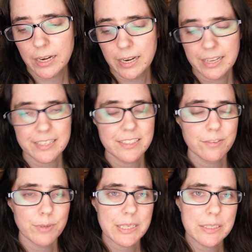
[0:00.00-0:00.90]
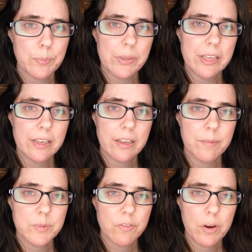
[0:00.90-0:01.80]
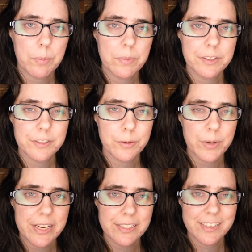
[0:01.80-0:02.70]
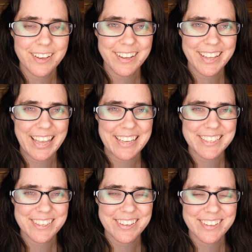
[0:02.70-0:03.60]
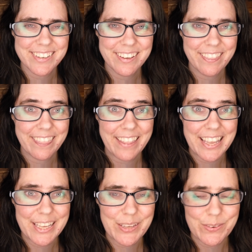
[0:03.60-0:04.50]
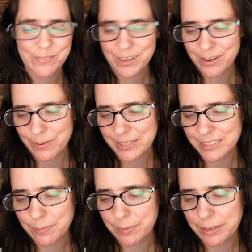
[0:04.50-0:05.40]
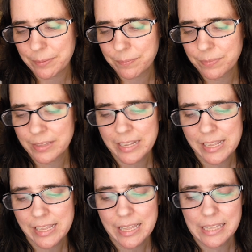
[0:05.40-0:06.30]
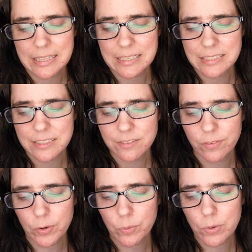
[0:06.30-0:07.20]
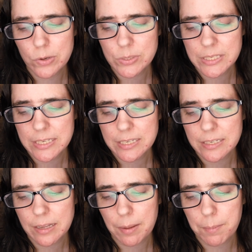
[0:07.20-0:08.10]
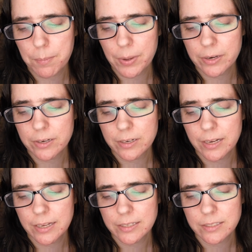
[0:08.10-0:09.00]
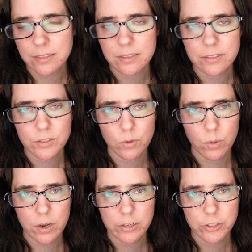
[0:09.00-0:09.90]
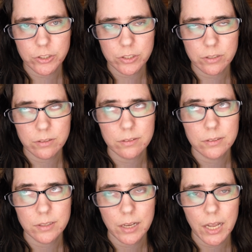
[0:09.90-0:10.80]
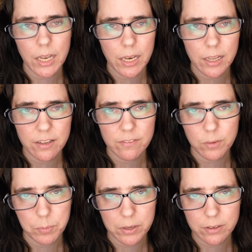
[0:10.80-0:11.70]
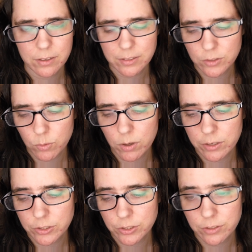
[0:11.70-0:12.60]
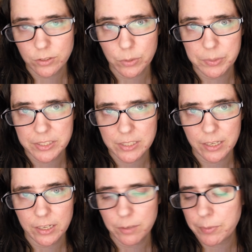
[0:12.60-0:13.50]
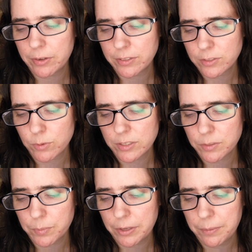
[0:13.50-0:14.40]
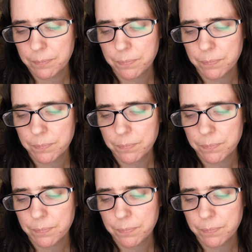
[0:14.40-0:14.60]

Next recipe comes from Teresa Castor. Thank you for your recipe. This is for roasted butternut squash. I love butternut squash, so I'm excited about this recipe.